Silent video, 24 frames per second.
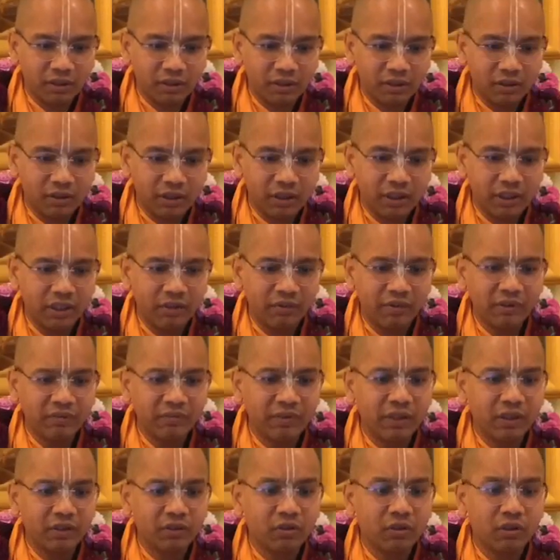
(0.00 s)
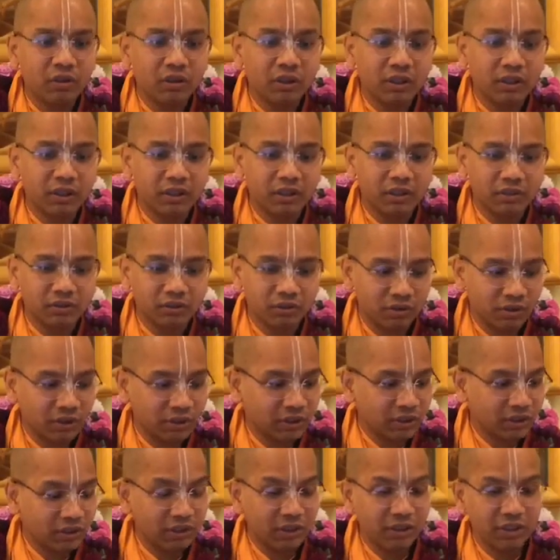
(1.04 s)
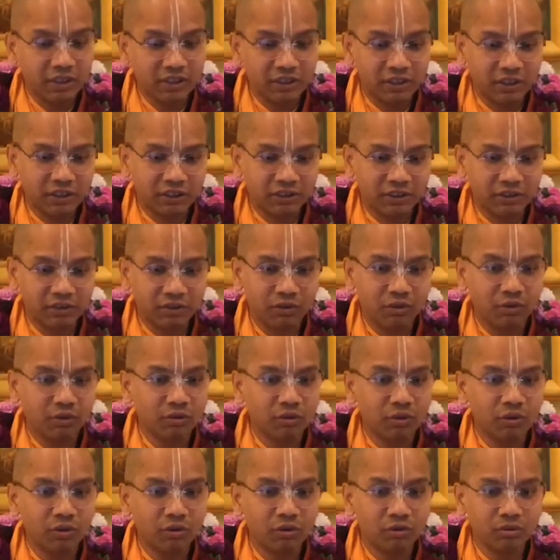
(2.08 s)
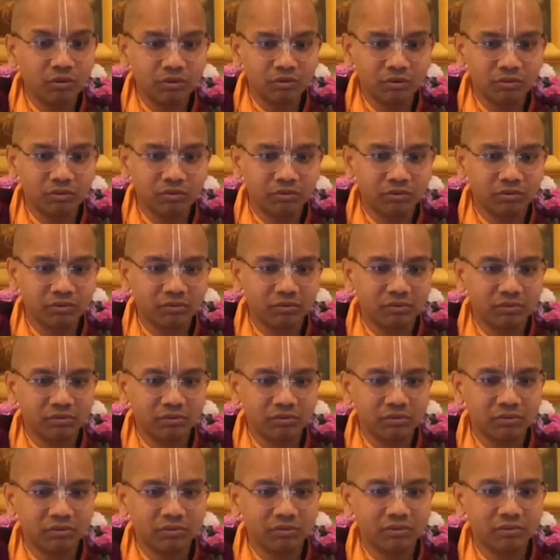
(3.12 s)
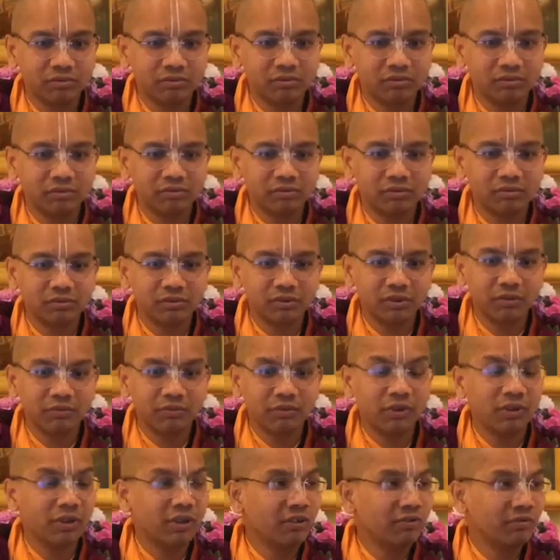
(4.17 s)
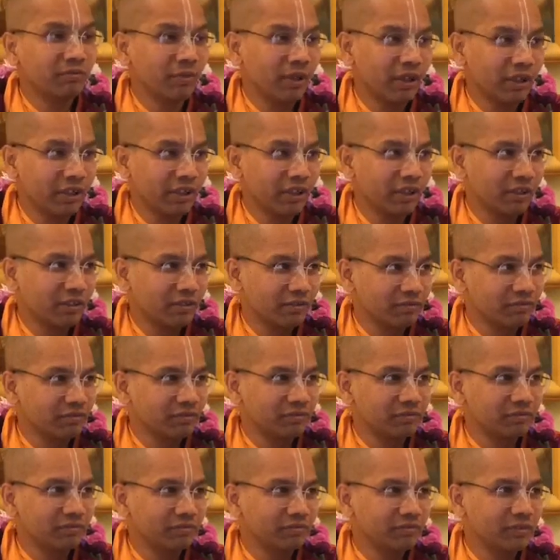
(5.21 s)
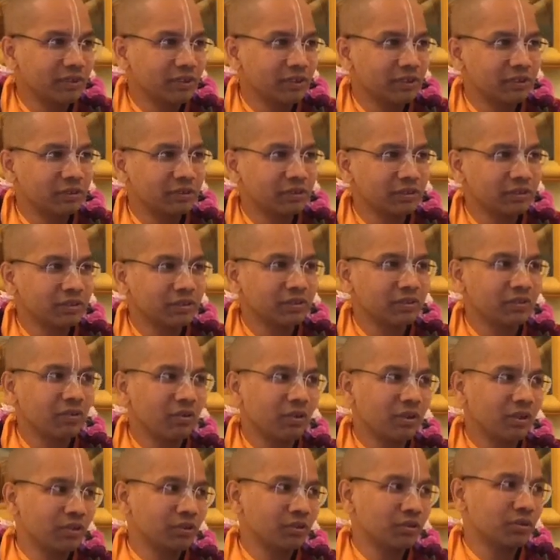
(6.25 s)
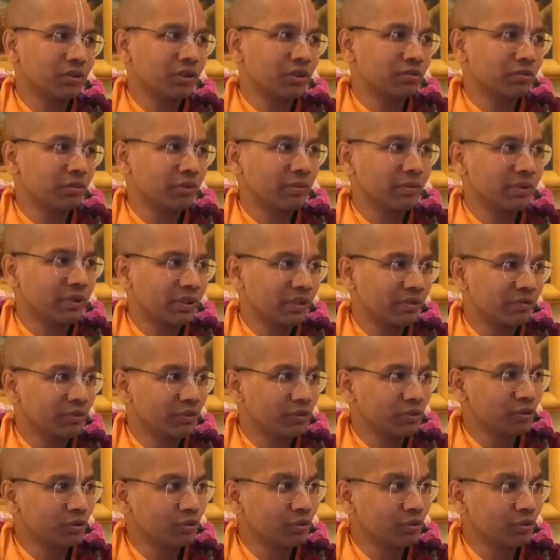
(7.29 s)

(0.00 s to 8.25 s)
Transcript: He never went to Kolkata, so this is the third instruction, don't go to the world of Maya, which Gaura Das Babaji refers to.